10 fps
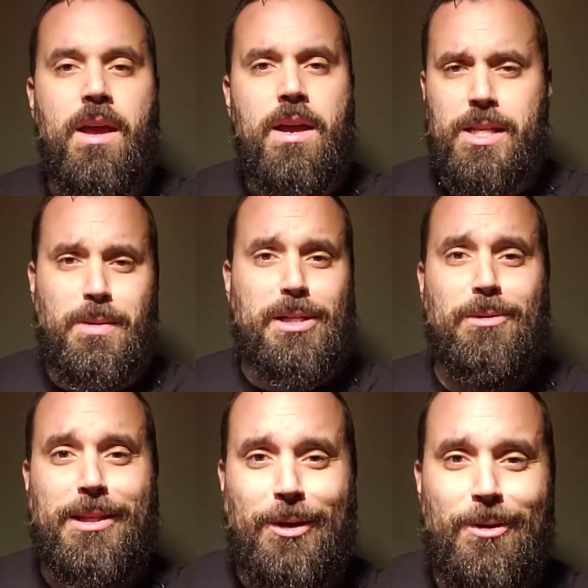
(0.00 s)
especially
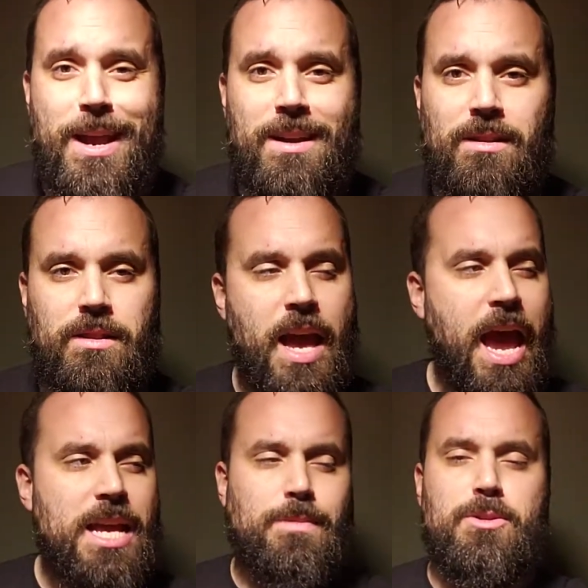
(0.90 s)
with the creators,
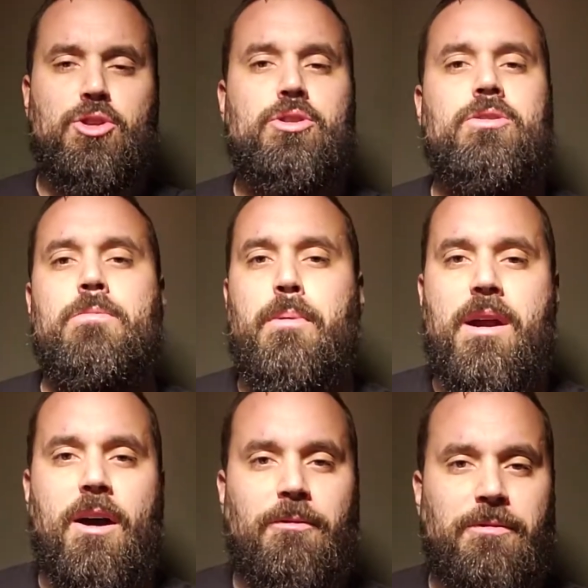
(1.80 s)
has been super
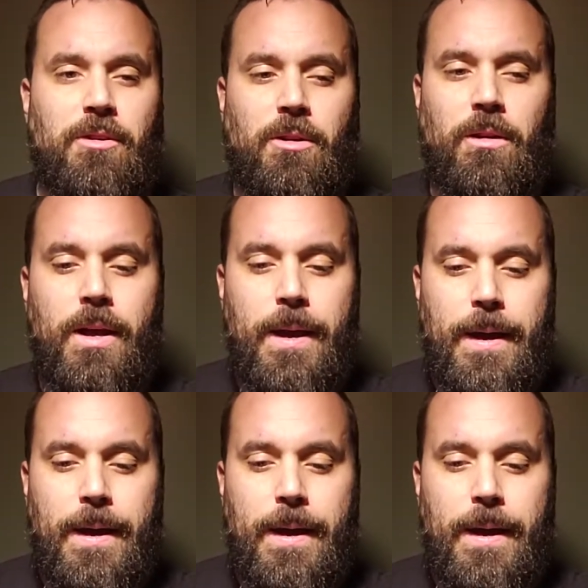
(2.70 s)
helpful.